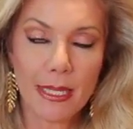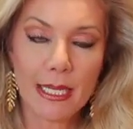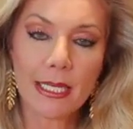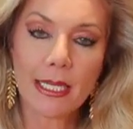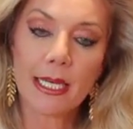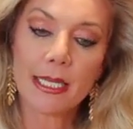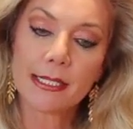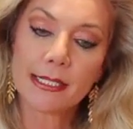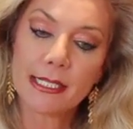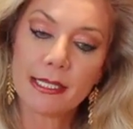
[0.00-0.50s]

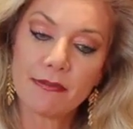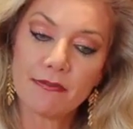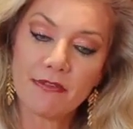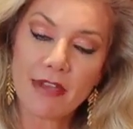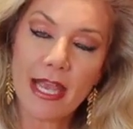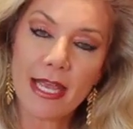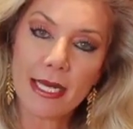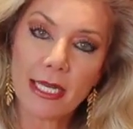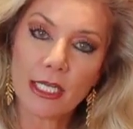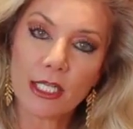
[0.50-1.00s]
because in
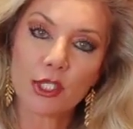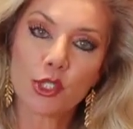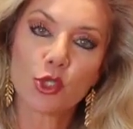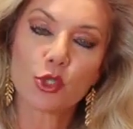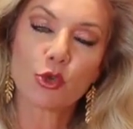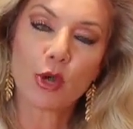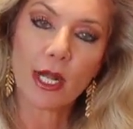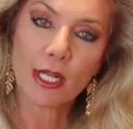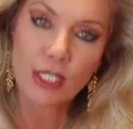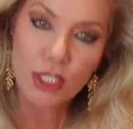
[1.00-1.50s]
Vedic
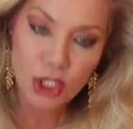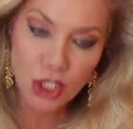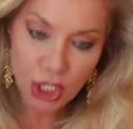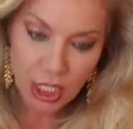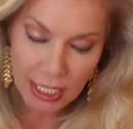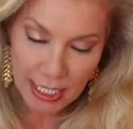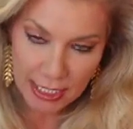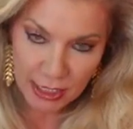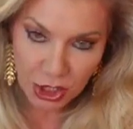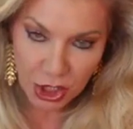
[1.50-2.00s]

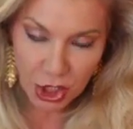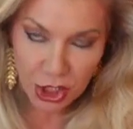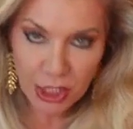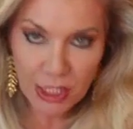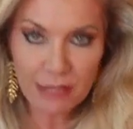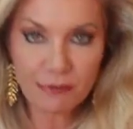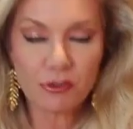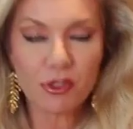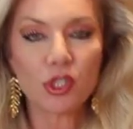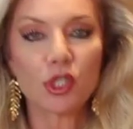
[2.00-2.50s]
astrology it
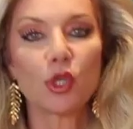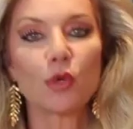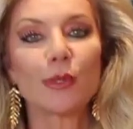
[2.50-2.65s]
shifts